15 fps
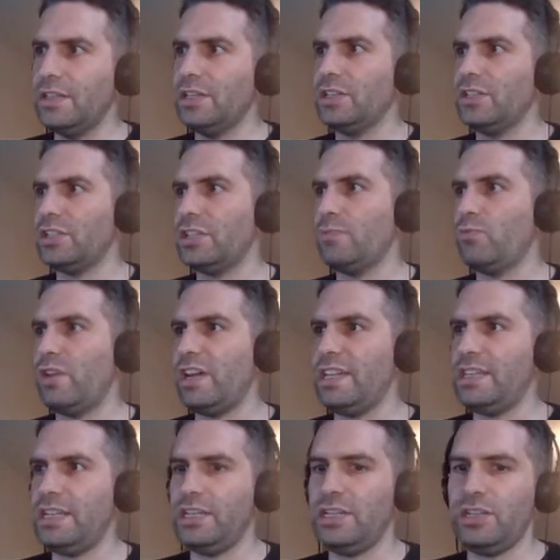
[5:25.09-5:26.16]
some
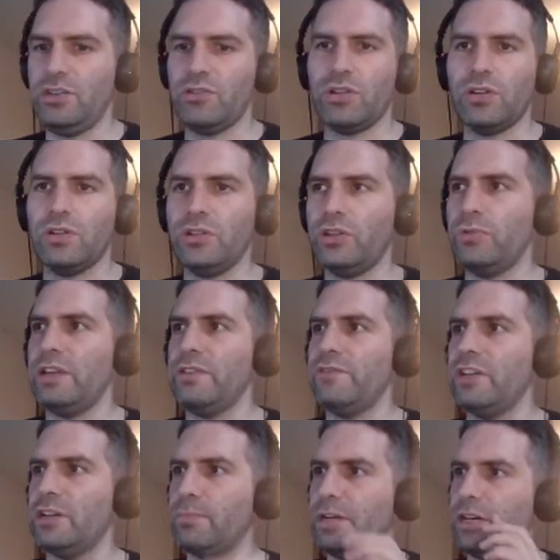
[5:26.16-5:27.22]
waiting you can't do
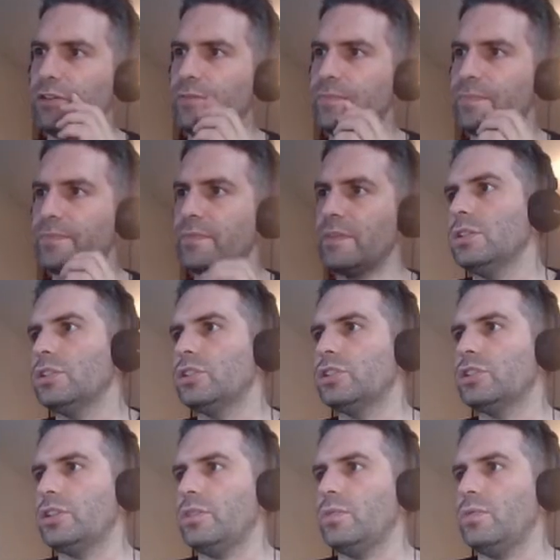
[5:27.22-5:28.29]
anything about.
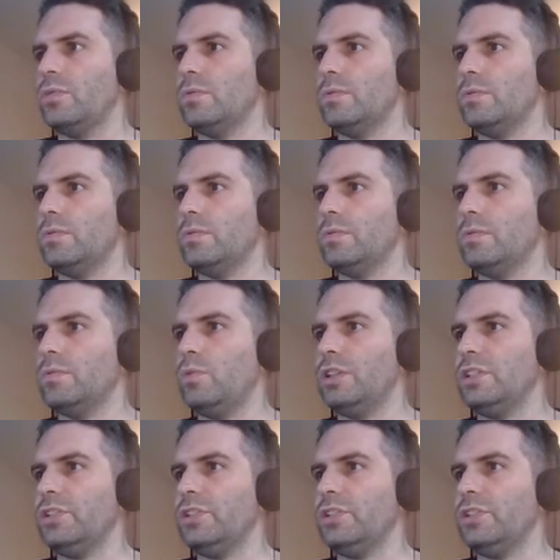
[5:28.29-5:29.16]
So 1